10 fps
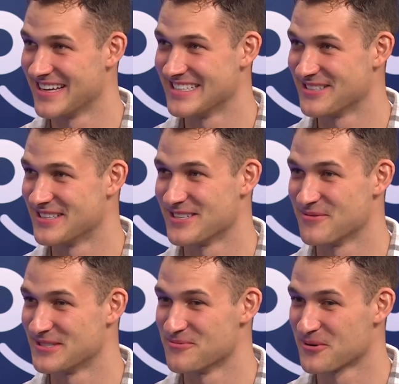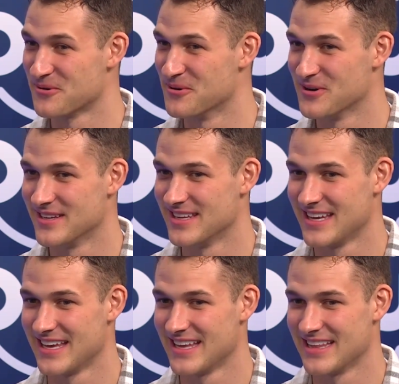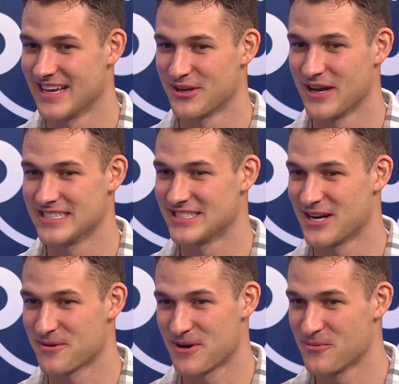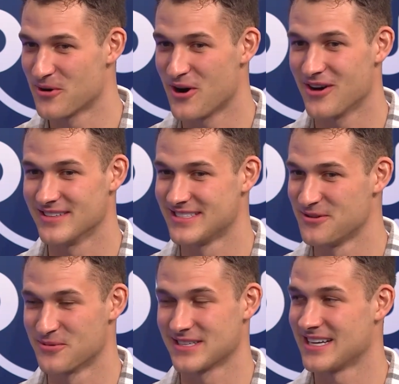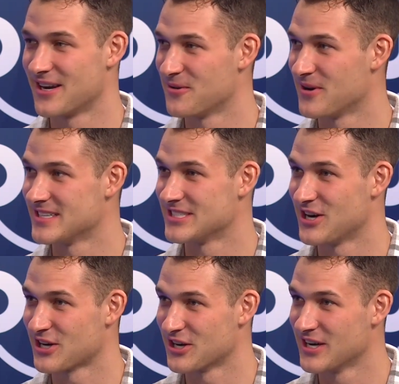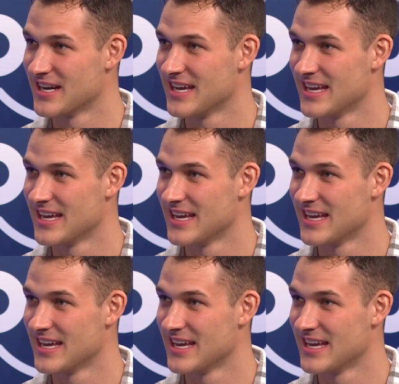And so that's something super cool. And like you guys just talked about, we were all super excited to watch soccer.